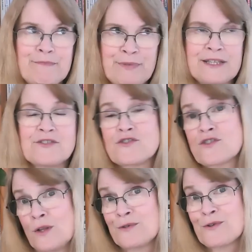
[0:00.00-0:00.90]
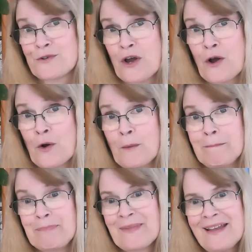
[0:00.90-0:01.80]
places closer to
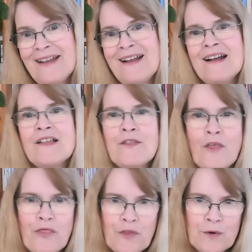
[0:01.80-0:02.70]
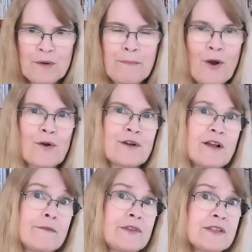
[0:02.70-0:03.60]
home. The third part
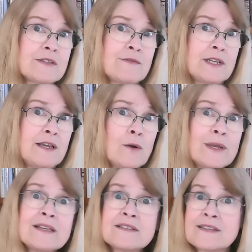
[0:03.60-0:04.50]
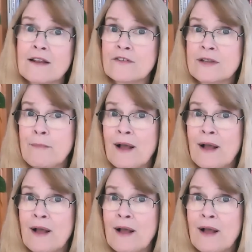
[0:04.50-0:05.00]
of this video is Saturn in